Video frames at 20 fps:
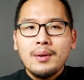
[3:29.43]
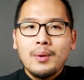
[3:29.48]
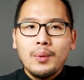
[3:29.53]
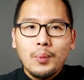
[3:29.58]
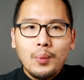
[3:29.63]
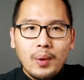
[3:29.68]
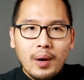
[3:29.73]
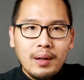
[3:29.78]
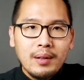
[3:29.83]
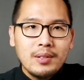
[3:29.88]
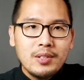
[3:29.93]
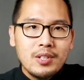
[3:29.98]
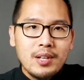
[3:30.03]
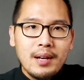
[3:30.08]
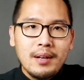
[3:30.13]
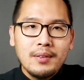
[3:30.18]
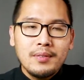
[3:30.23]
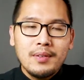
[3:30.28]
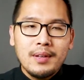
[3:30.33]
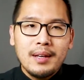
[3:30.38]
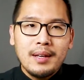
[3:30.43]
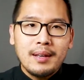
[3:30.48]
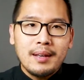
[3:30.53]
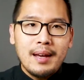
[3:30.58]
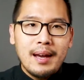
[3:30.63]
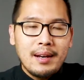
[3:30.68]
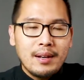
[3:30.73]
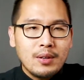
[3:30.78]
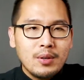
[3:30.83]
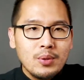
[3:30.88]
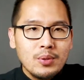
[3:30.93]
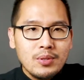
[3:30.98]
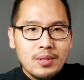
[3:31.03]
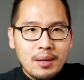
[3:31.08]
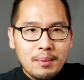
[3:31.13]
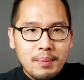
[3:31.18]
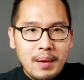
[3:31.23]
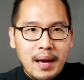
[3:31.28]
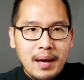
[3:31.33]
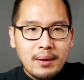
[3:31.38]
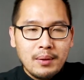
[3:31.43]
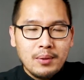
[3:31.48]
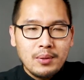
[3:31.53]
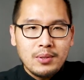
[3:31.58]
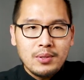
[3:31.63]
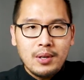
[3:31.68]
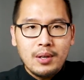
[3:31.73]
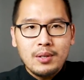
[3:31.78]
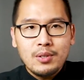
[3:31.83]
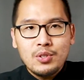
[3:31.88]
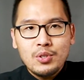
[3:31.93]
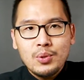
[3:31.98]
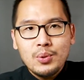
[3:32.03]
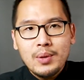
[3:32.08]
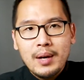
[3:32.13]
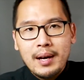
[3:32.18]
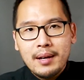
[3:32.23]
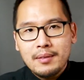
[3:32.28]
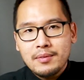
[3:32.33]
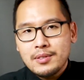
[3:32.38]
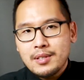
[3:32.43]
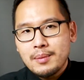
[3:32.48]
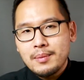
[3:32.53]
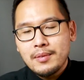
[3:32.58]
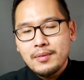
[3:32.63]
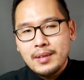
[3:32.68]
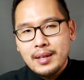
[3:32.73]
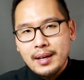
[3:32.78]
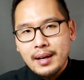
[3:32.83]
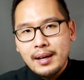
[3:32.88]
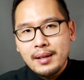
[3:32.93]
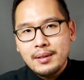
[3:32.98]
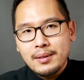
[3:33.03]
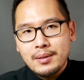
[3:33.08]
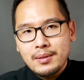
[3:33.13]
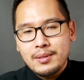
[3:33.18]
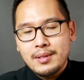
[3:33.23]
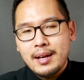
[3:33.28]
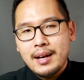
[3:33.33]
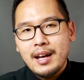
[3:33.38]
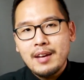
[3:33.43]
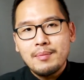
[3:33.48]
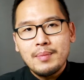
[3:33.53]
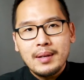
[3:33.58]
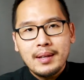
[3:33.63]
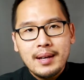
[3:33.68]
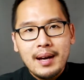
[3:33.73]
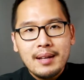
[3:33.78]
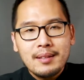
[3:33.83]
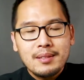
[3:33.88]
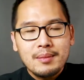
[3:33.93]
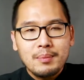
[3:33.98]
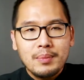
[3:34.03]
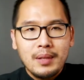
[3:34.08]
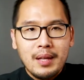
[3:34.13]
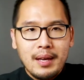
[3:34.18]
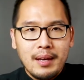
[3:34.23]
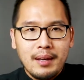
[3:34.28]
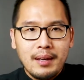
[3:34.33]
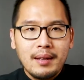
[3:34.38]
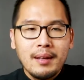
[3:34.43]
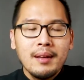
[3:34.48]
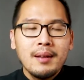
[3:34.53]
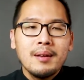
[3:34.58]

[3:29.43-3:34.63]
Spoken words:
Wall shelving and acoustic panels are 2 out of some of the others that I've been contemplating,